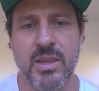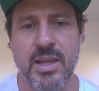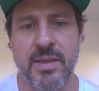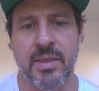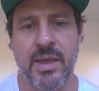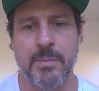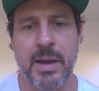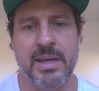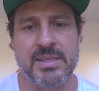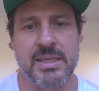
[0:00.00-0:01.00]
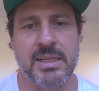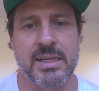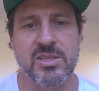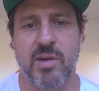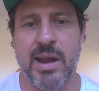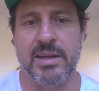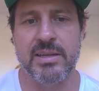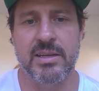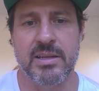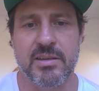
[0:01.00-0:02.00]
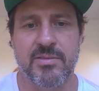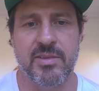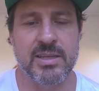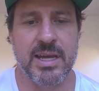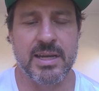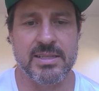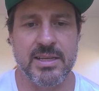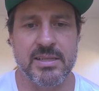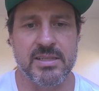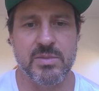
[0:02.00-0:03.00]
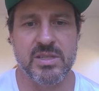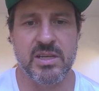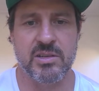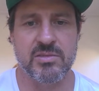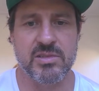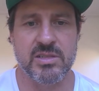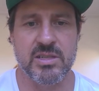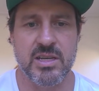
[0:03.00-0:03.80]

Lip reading: and then they pay us a lease rate for the data centers themselves.